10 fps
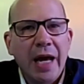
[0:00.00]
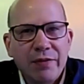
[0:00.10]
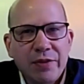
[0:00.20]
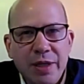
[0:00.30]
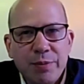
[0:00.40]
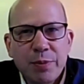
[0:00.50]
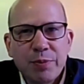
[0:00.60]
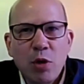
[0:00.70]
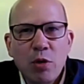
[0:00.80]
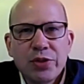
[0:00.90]
have teamed
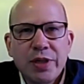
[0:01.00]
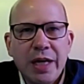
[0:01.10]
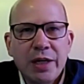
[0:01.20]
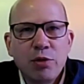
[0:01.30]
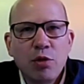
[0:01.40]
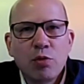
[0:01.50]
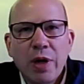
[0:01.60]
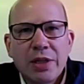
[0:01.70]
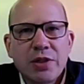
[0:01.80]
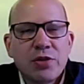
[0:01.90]
up to host the annual
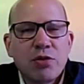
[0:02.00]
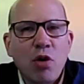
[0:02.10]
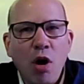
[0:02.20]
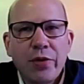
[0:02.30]
Rochester